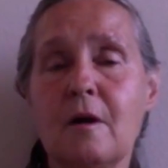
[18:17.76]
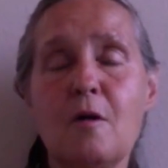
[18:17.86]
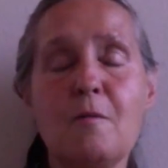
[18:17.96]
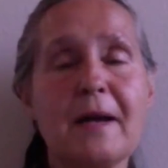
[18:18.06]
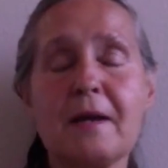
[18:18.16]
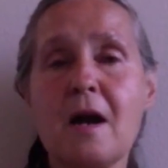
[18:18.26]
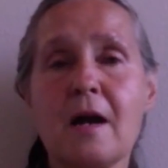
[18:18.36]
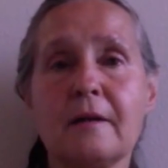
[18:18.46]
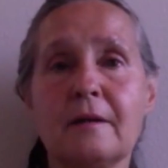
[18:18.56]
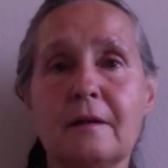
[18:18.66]
oh my
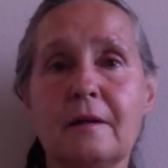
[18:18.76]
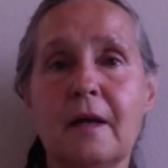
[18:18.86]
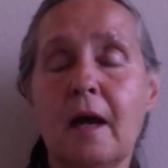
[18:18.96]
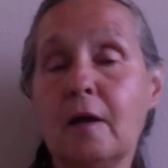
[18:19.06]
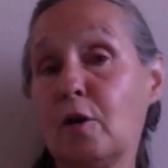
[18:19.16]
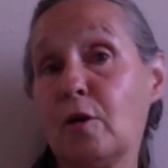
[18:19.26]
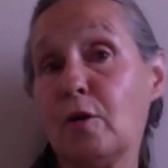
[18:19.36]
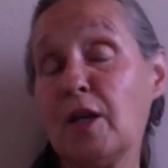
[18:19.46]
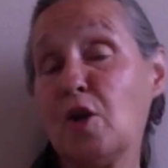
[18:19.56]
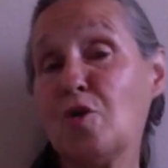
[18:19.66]
God.
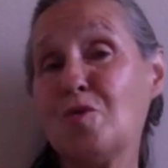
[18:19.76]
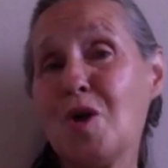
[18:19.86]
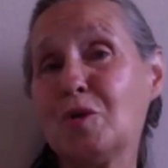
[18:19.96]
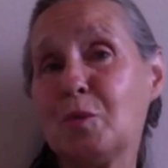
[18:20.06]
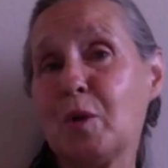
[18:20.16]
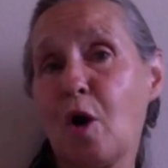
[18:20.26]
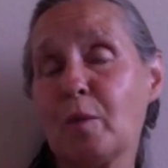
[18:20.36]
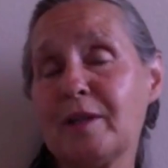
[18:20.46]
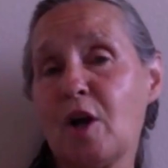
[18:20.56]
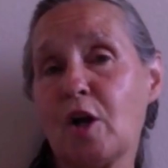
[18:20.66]
And who knows what
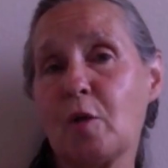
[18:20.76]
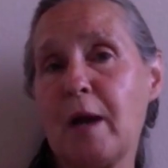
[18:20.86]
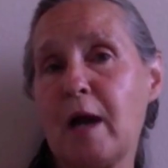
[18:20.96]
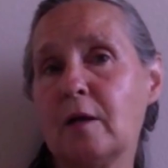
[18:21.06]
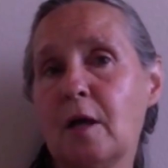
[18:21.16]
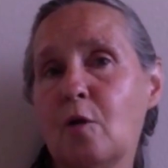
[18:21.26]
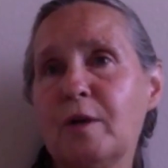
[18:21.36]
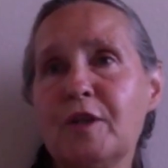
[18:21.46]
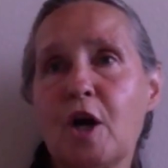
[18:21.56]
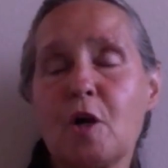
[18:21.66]
all we talk about?
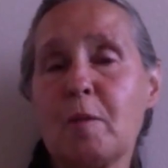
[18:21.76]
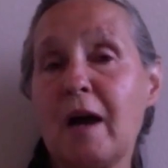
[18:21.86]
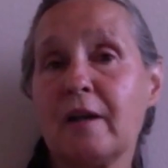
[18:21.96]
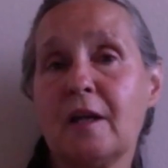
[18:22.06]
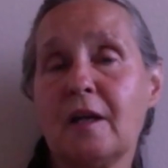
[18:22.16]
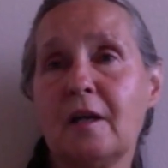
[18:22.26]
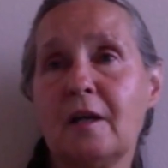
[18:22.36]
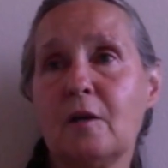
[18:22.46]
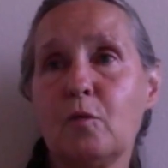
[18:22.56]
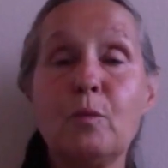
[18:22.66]
We talk about
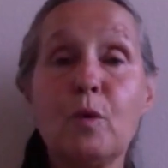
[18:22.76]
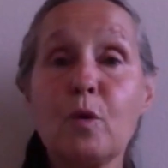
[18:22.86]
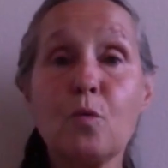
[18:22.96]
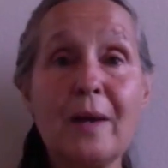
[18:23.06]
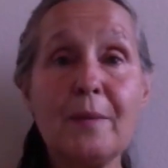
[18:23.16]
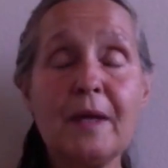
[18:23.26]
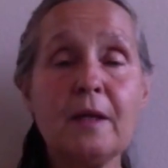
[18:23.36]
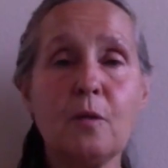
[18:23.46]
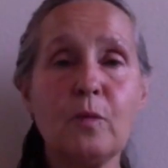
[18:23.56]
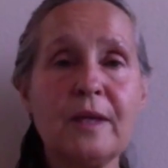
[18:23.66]
when we're
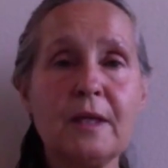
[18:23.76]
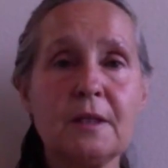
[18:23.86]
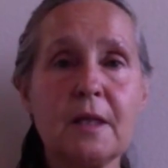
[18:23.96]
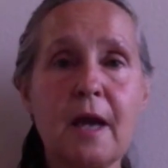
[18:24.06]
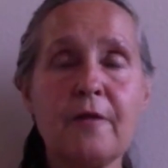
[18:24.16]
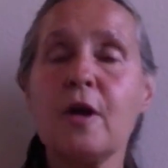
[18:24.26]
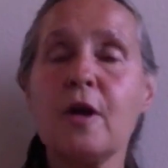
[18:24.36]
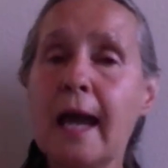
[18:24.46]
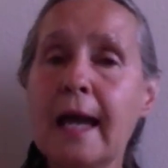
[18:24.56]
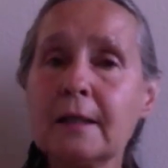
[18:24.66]
women and we get together,
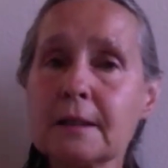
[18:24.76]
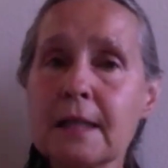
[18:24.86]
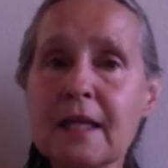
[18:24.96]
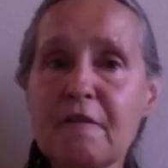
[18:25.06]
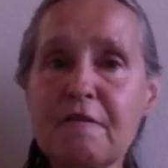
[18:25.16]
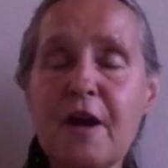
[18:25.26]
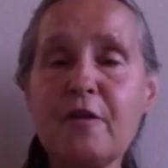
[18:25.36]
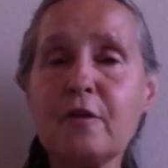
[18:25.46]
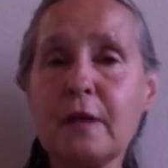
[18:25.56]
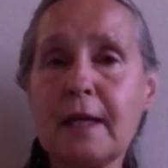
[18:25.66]
and it's like a
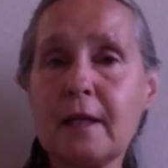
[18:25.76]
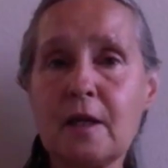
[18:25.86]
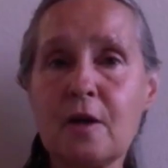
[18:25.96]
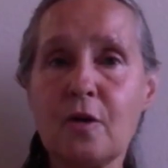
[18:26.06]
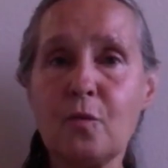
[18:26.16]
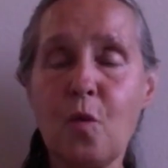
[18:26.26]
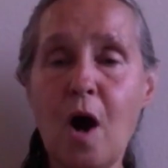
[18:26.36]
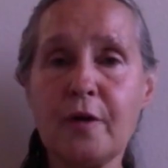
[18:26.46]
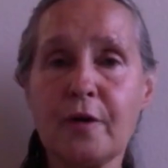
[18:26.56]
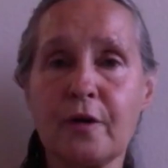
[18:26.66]
feather landing on
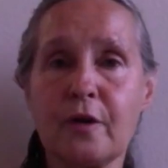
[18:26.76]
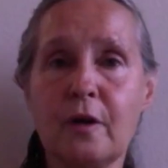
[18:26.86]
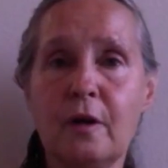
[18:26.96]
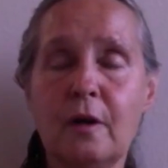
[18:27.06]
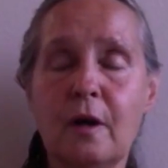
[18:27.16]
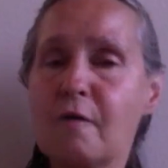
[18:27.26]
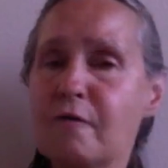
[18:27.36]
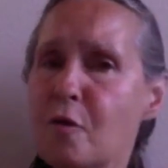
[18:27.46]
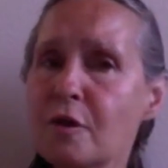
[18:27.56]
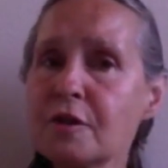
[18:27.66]
water.
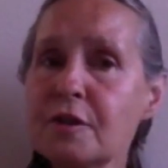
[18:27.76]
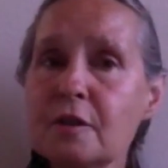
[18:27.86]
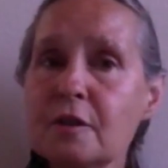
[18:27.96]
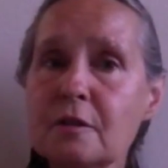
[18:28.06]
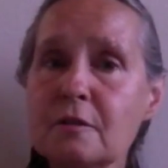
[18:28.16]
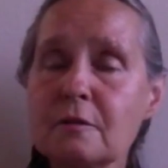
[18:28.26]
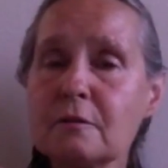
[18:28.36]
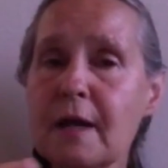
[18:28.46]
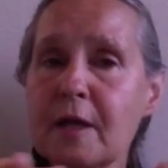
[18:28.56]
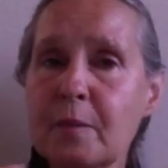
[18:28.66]
Of course, it's
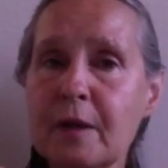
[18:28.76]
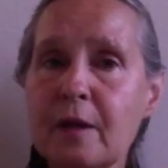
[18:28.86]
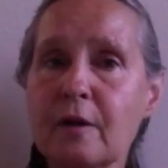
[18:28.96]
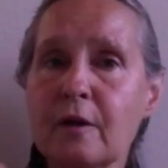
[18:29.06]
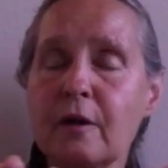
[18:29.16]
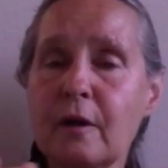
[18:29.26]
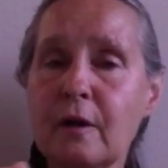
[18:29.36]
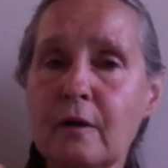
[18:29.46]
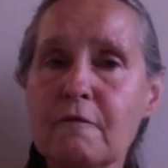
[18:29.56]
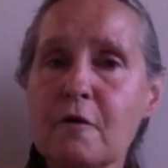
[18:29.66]
right up here
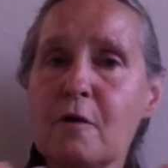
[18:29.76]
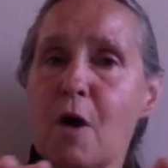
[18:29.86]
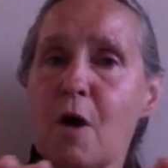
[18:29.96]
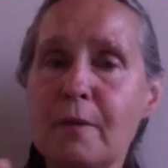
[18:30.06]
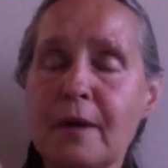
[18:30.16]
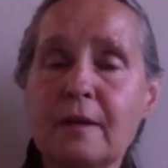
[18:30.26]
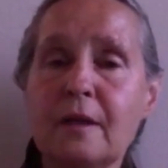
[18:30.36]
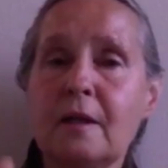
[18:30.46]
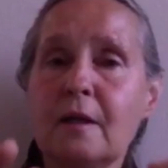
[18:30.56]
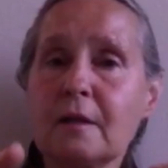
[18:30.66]
for a moment.
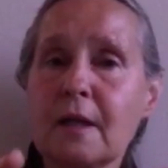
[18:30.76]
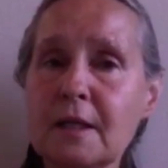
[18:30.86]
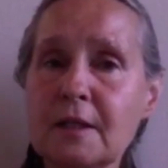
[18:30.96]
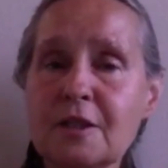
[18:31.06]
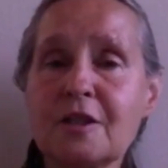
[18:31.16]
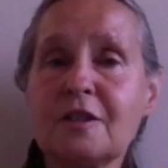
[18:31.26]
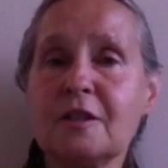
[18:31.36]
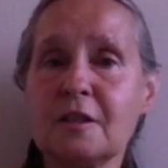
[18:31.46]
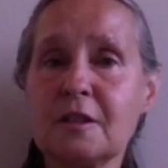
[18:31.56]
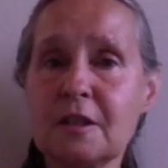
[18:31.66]
Like it starts
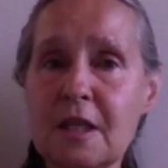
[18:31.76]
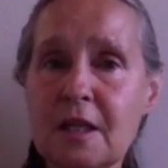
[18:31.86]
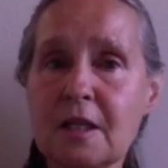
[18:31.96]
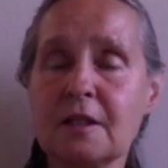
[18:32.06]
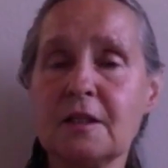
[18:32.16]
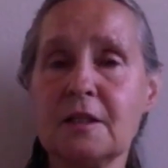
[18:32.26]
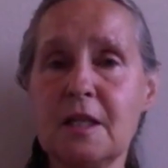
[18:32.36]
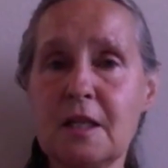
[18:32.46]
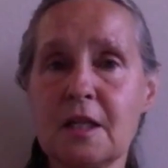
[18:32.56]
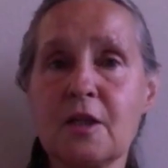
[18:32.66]
to sink
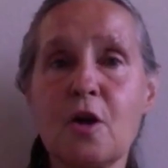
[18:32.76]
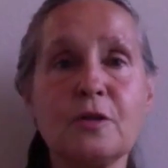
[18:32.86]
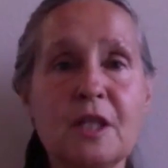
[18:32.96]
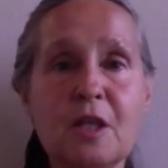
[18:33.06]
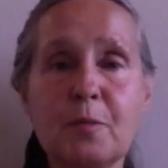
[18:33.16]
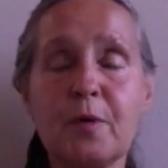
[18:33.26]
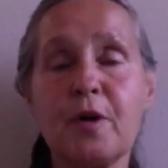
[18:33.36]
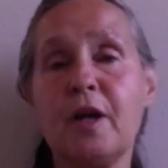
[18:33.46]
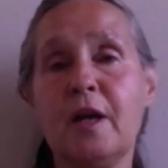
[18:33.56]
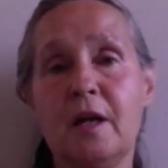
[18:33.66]
and go
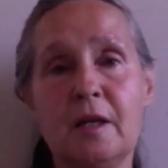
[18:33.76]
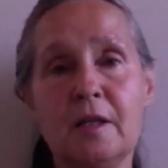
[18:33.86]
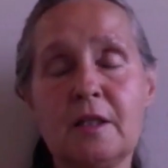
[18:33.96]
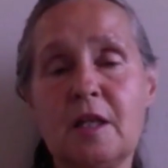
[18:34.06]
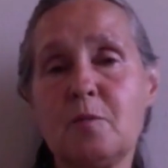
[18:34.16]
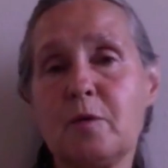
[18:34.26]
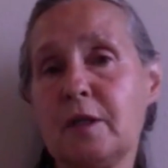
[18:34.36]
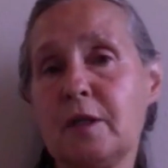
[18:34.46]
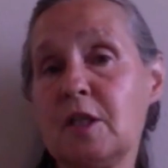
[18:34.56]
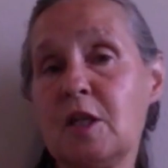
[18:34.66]
deeper and deeper
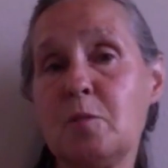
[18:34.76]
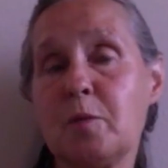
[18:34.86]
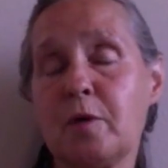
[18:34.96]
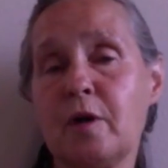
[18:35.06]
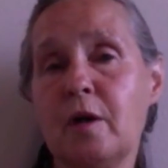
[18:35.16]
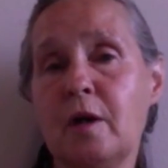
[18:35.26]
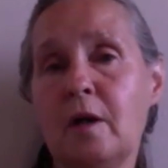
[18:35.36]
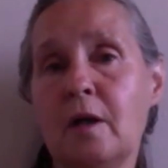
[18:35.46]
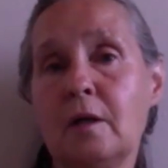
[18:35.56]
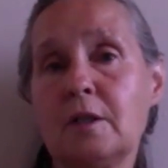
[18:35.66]
and deeper
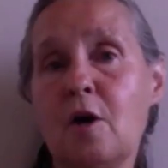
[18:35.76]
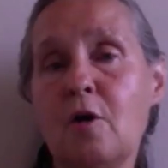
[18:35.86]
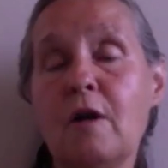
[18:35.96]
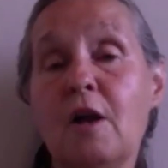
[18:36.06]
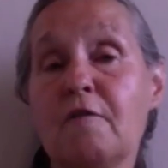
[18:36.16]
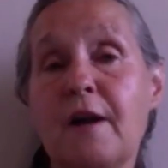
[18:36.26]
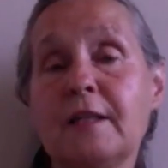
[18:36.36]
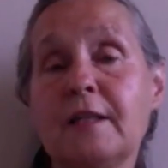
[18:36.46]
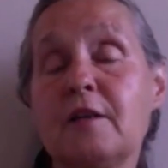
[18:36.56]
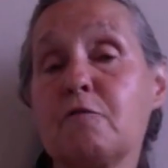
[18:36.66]
until
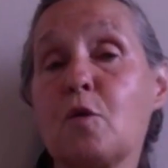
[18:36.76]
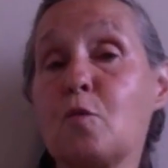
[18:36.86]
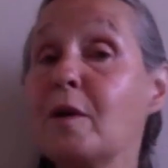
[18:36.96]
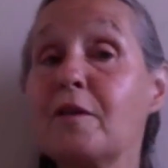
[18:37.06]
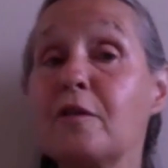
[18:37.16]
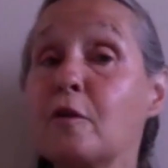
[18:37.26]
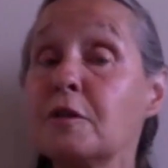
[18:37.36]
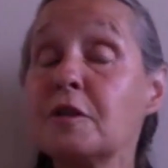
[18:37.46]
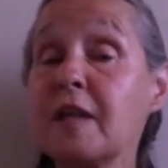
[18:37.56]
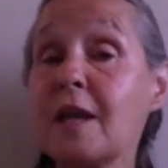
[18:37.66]
finally, if we're with
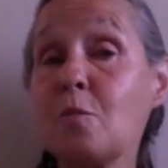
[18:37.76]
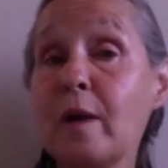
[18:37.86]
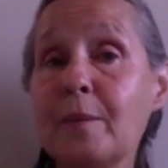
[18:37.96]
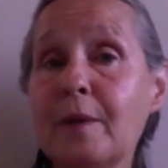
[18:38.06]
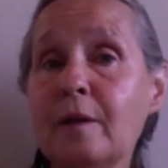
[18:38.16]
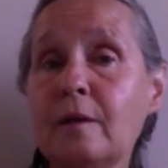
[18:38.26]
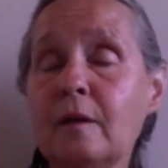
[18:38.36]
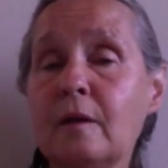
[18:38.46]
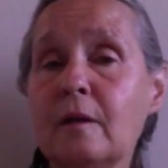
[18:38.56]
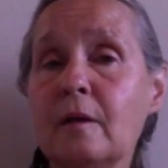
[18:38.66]
those same women,
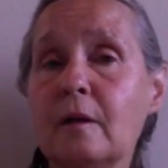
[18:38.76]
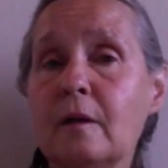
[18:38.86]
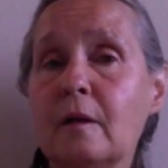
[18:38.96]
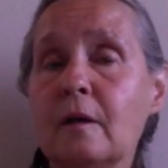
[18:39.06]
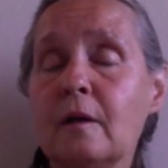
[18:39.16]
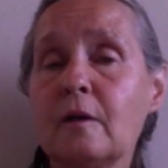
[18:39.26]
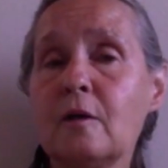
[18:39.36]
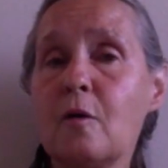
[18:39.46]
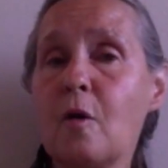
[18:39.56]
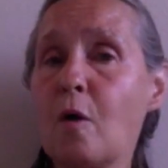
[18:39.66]
you
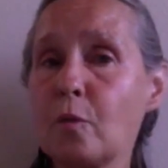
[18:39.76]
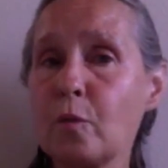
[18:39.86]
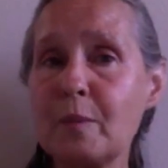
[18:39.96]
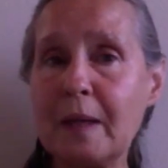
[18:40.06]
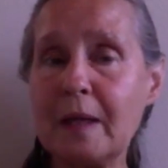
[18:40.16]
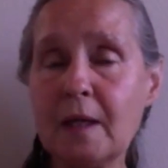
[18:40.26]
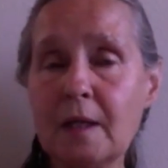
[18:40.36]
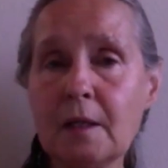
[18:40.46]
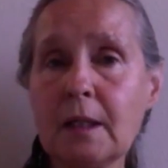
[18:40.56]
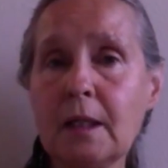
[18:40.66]
know,
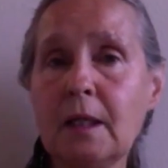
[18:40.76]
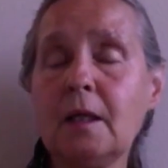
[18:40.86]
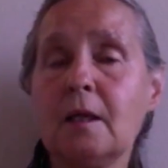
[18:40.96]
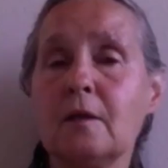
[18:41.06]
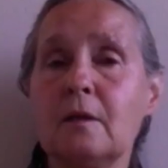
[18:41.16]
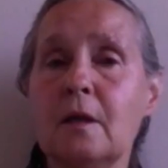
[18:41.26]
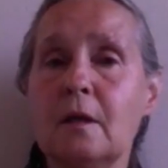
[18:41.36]
repeatedly, and